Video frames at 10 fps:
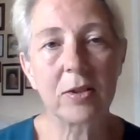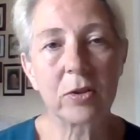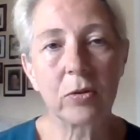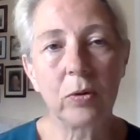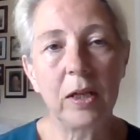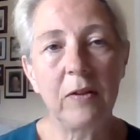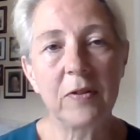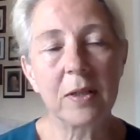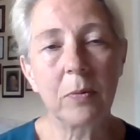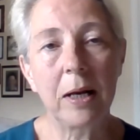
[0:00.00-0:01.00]
So if
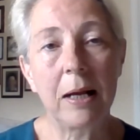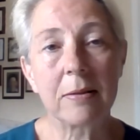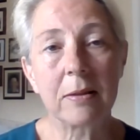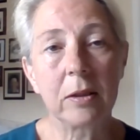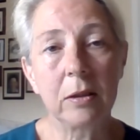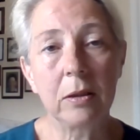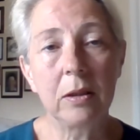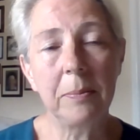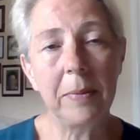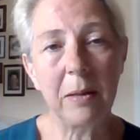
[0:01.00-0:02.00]
someone has an
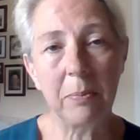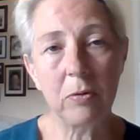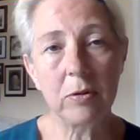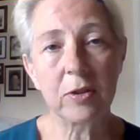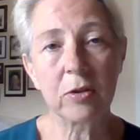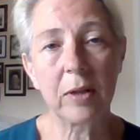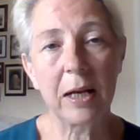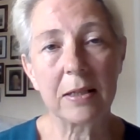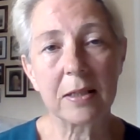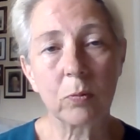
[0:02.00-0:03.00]
early menopause, so
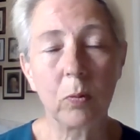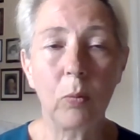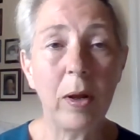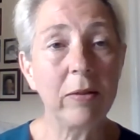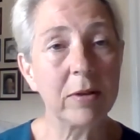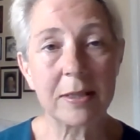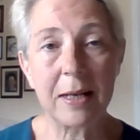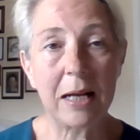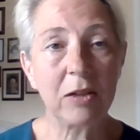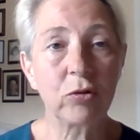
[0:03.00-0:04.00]
that's whether it's
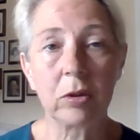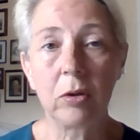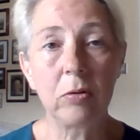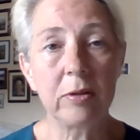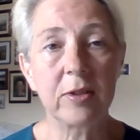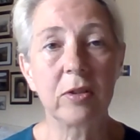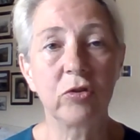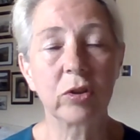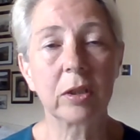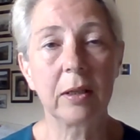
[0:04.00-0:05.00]
natural or
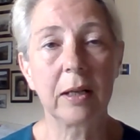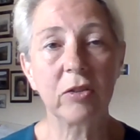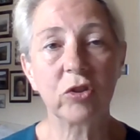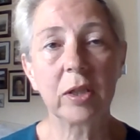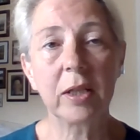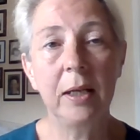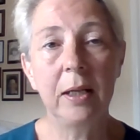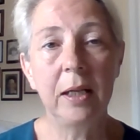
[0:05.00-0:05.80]
surgical, actually,